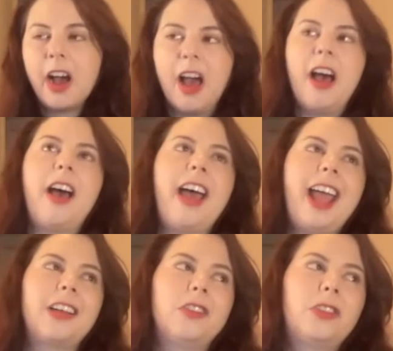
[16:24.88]

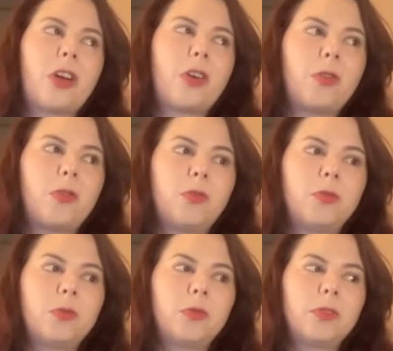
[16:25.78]
And
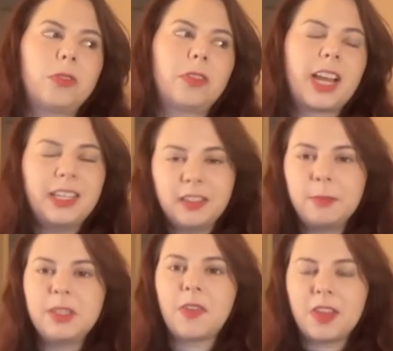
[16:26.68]
so that needs to
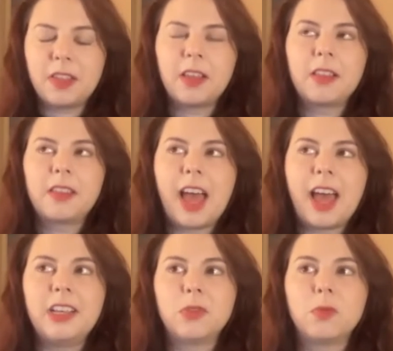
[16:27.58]
be something
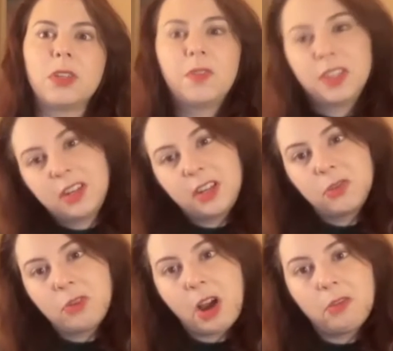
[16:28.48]
that is revisited
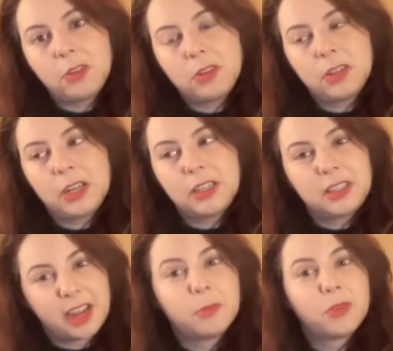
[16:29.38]
throughout a
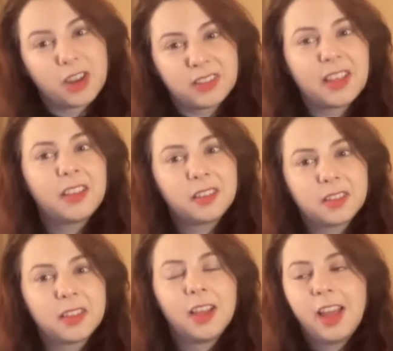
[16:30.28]
design
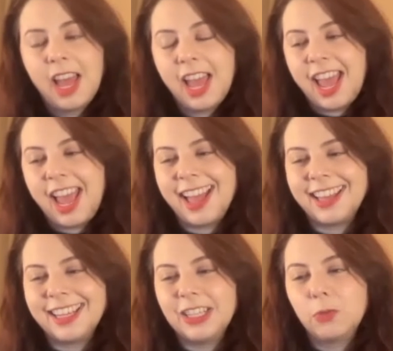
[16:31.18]
process.
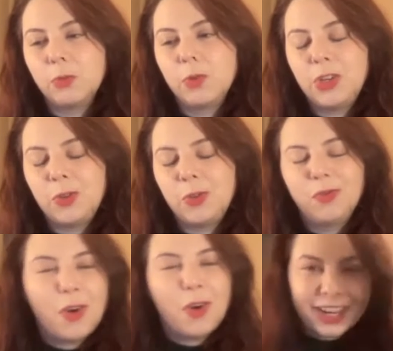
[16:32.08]
And when you
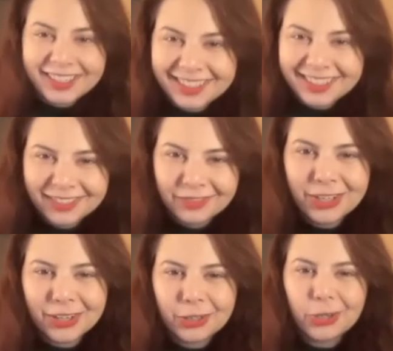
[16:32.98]
focus,
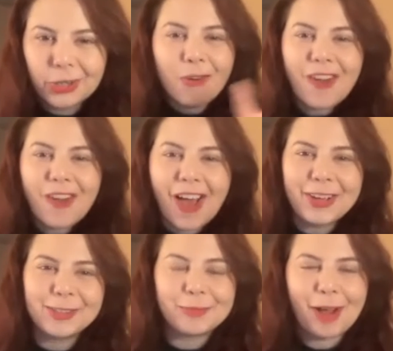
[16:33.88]
when your core
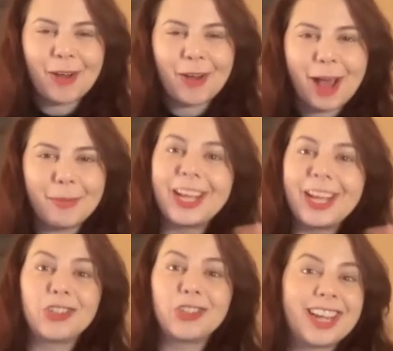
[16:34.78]
value is about the
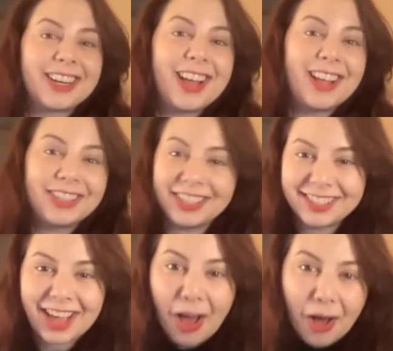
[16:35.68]
application of the technology
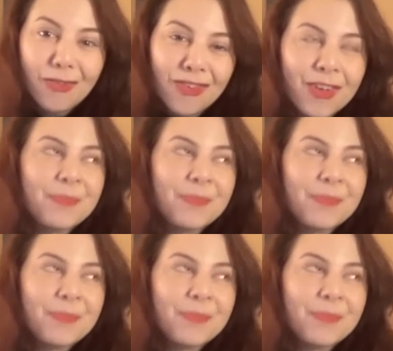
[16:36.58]
itself,